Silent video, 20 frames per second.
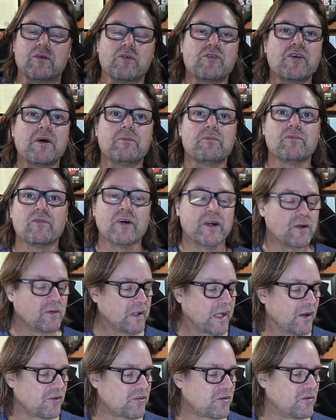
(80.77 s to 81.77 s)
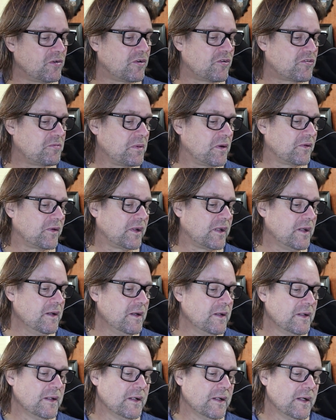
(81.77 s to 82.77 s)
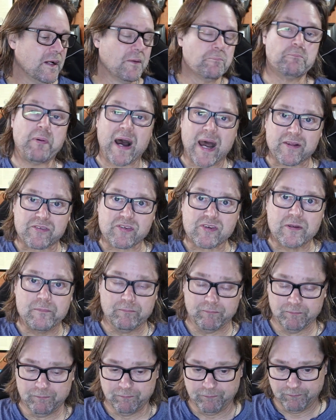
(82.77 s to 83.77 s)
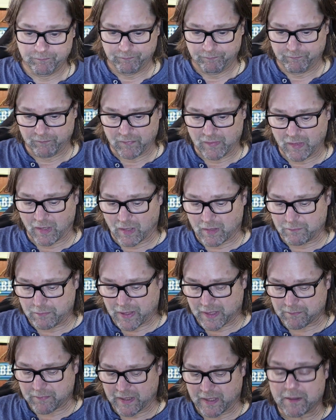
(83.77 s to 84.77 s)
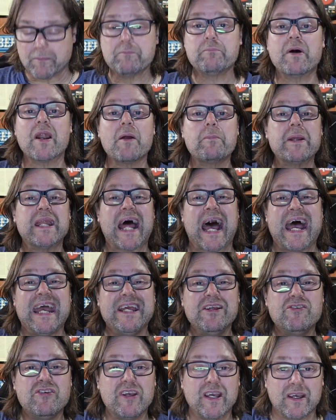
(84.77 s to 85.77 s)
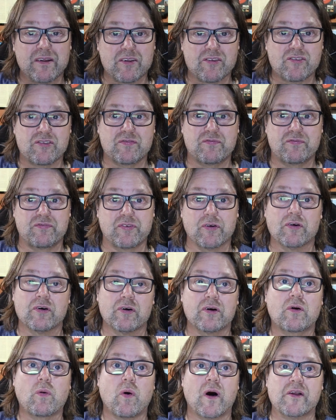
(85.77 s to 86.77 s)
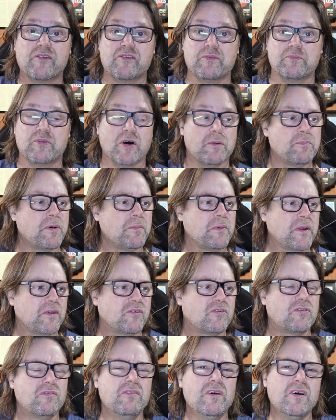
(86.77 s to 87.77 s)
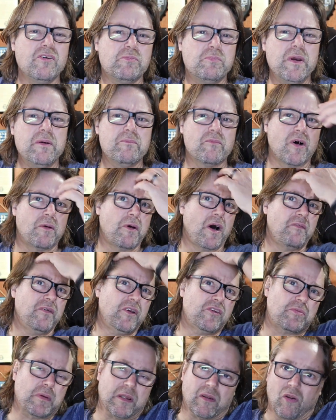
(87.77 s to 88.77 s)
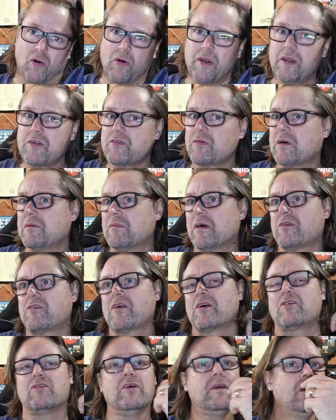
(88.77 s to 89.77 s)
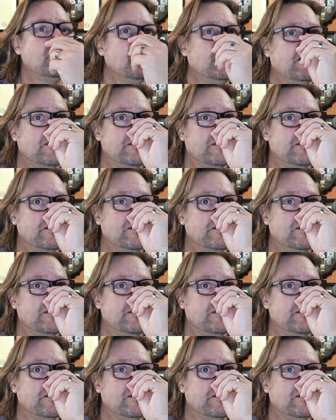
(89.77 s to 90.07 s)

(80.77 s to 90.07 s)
It was unreal how good it smelled in here. But, pardon me, I've been aging it for quite some time. I think it's been longer than 3 months actually.